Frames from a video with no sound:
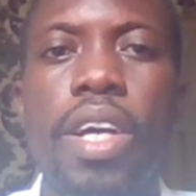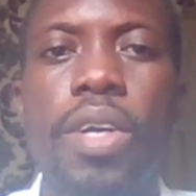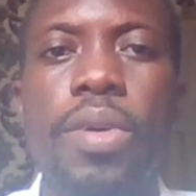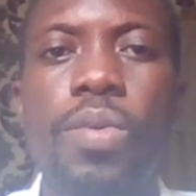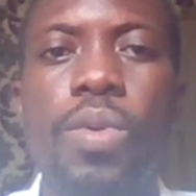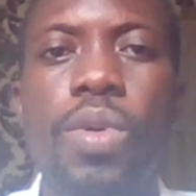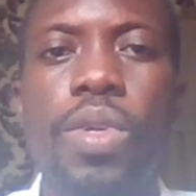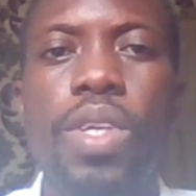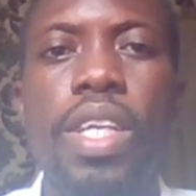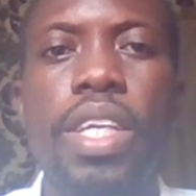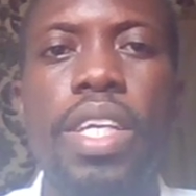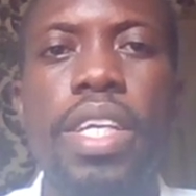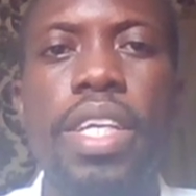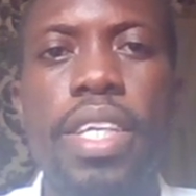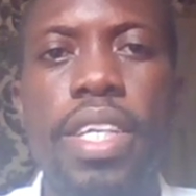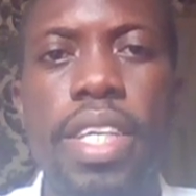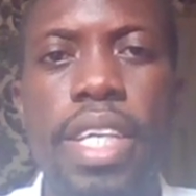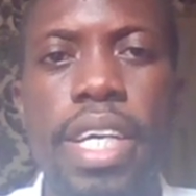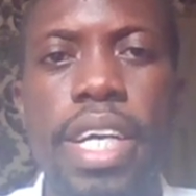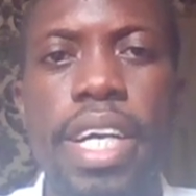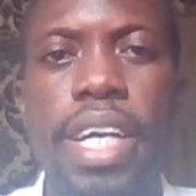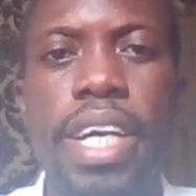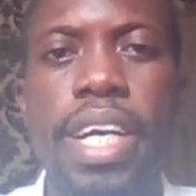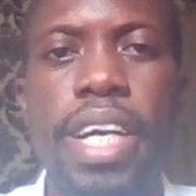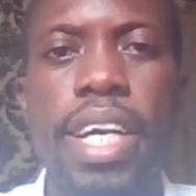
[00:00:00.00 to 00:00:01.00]

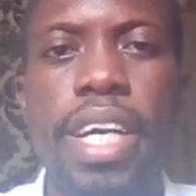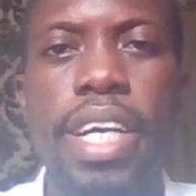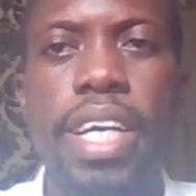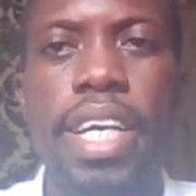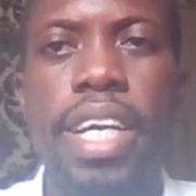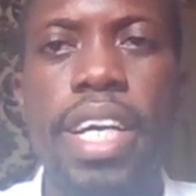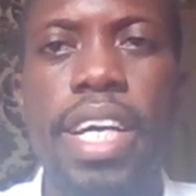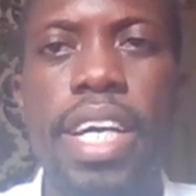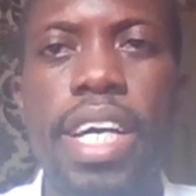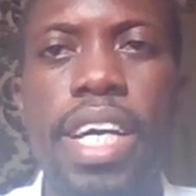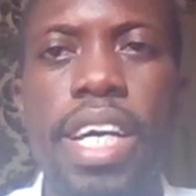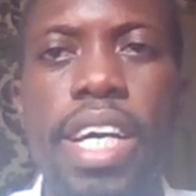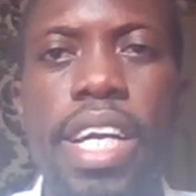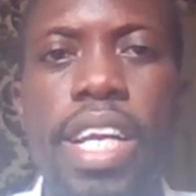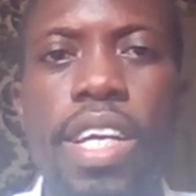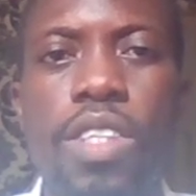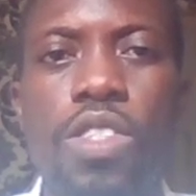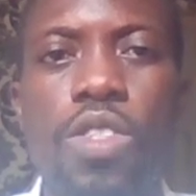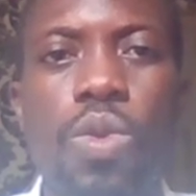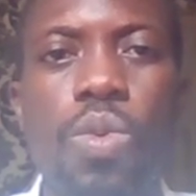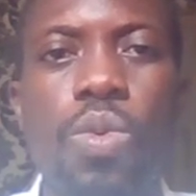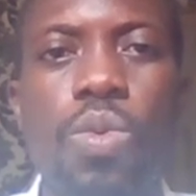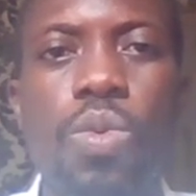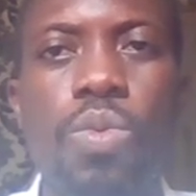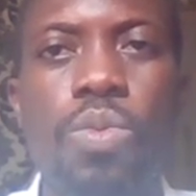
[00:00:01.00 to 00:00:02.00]
quickly, I'd like
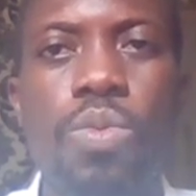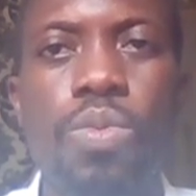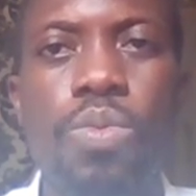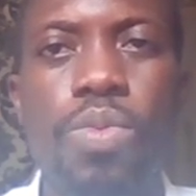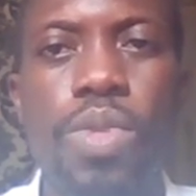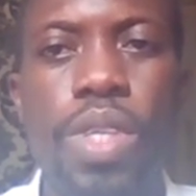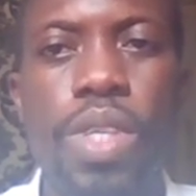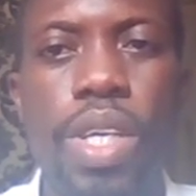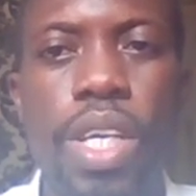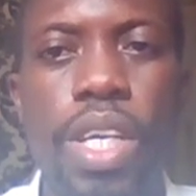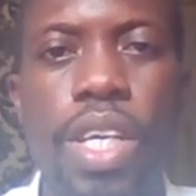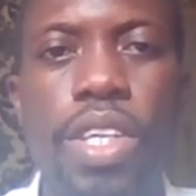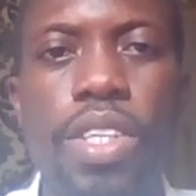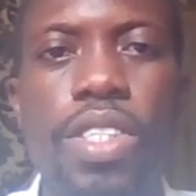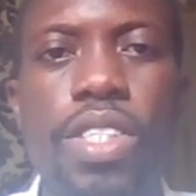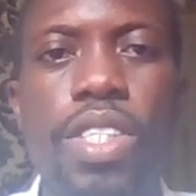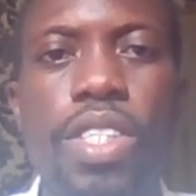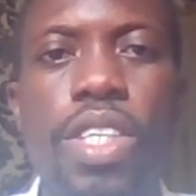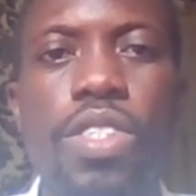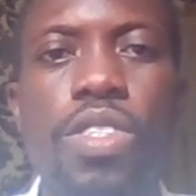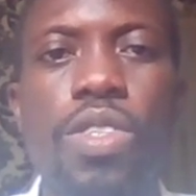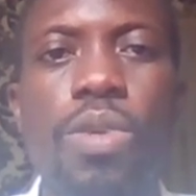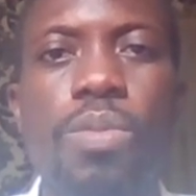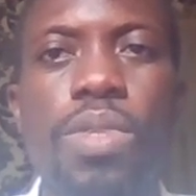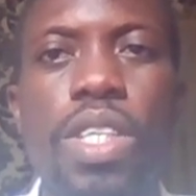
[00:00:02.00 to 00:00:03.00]
to
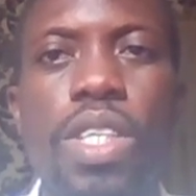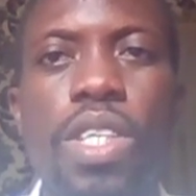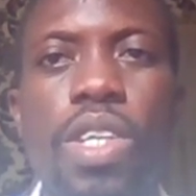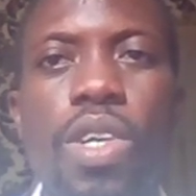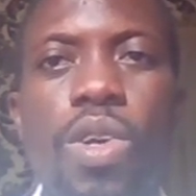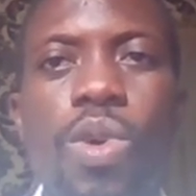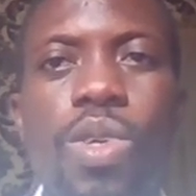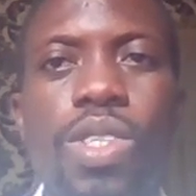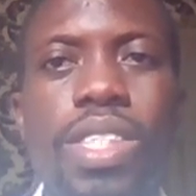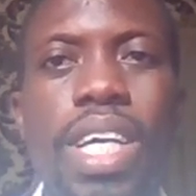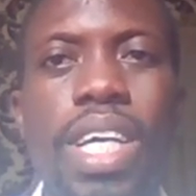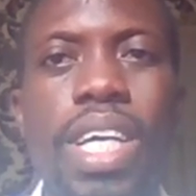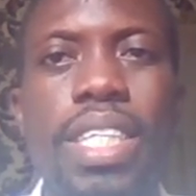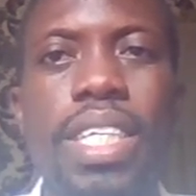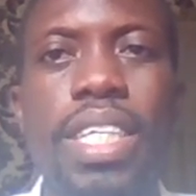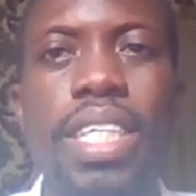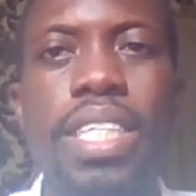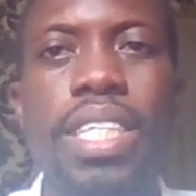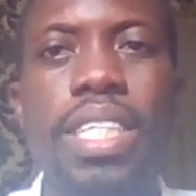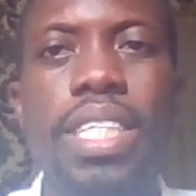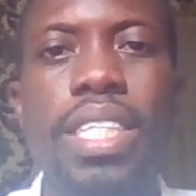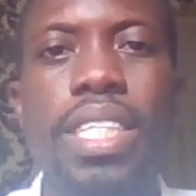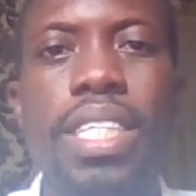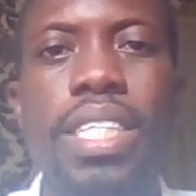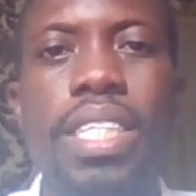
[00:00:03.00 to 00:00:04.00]
say something
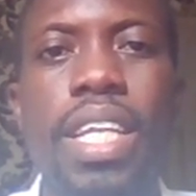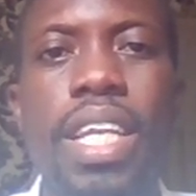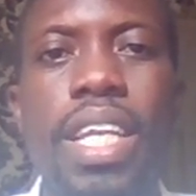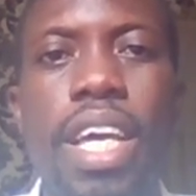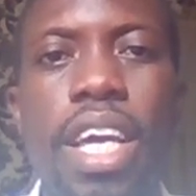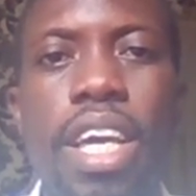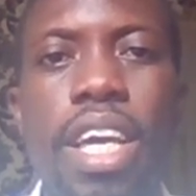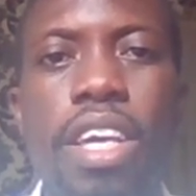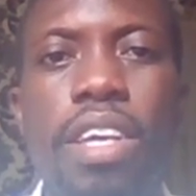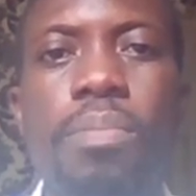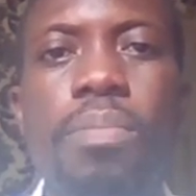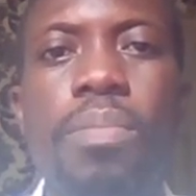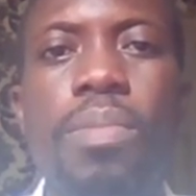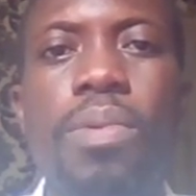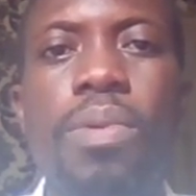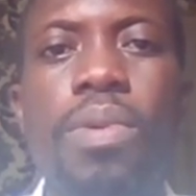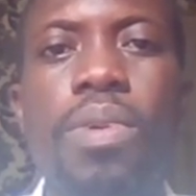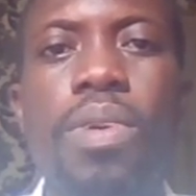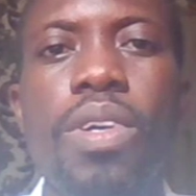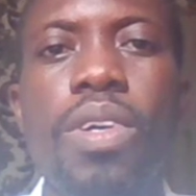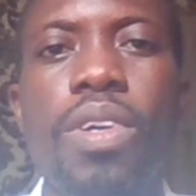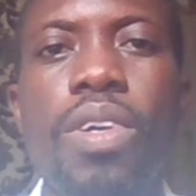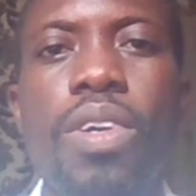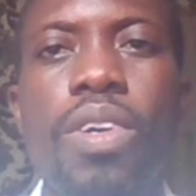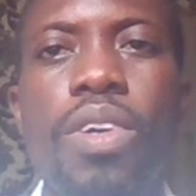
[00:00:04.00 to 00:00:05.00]
concerning the name
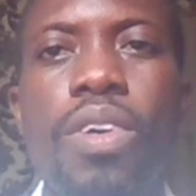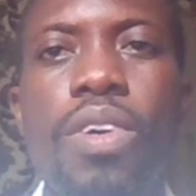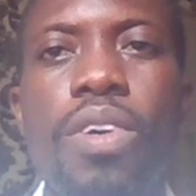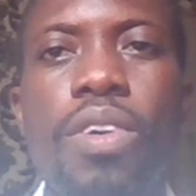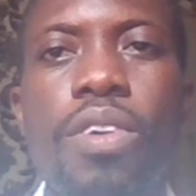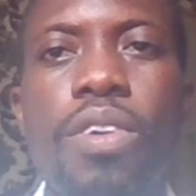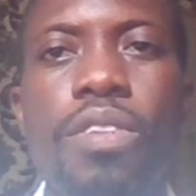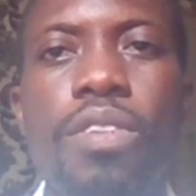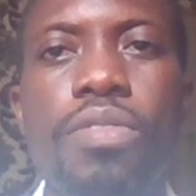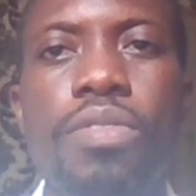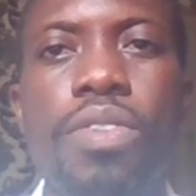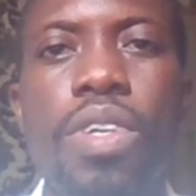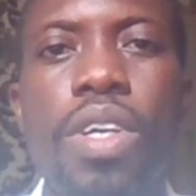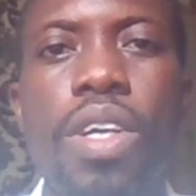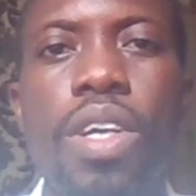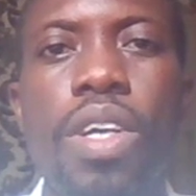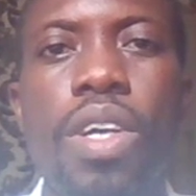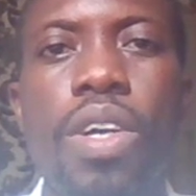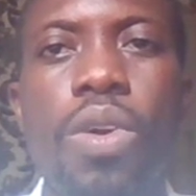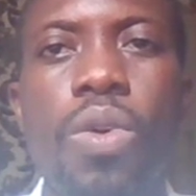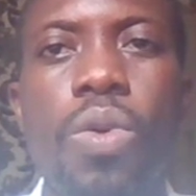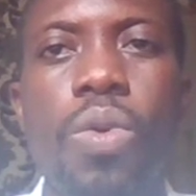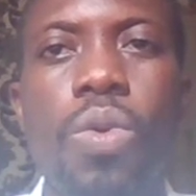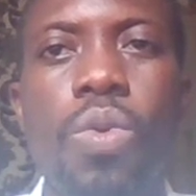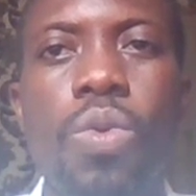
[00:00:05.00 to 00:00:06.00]
of
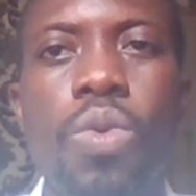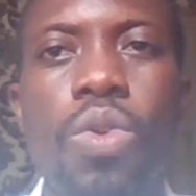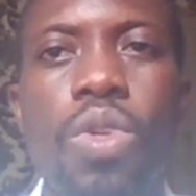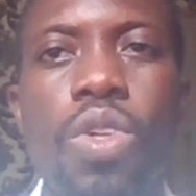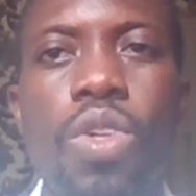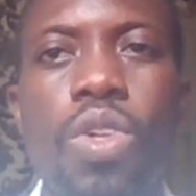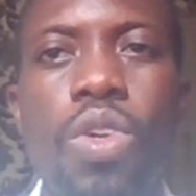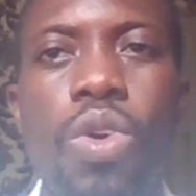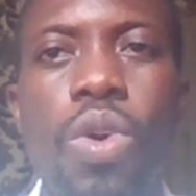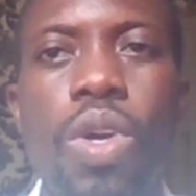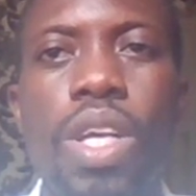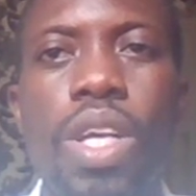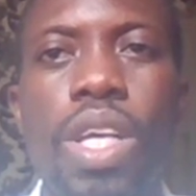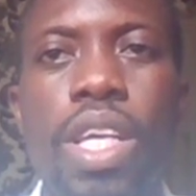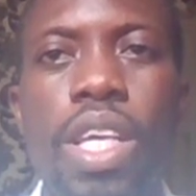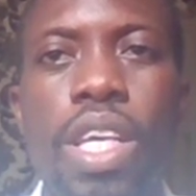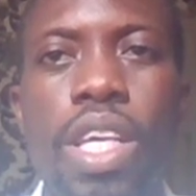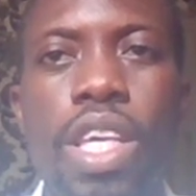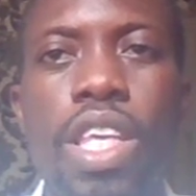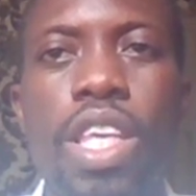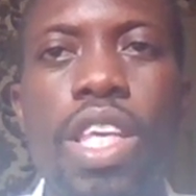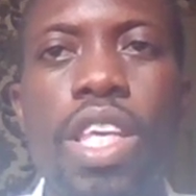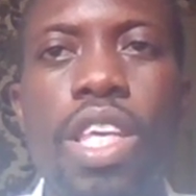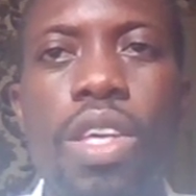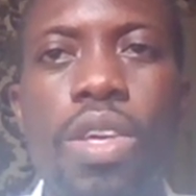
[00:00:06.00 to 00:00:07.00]

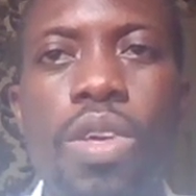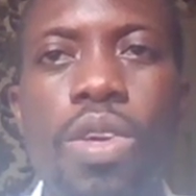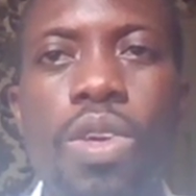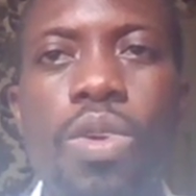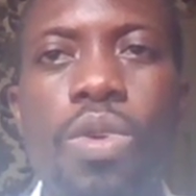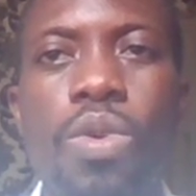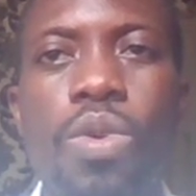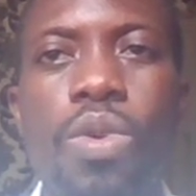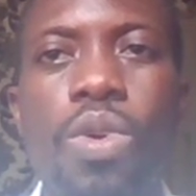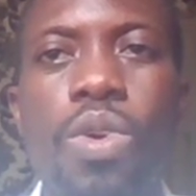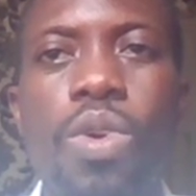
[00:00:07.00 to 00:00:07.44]
Yhwh,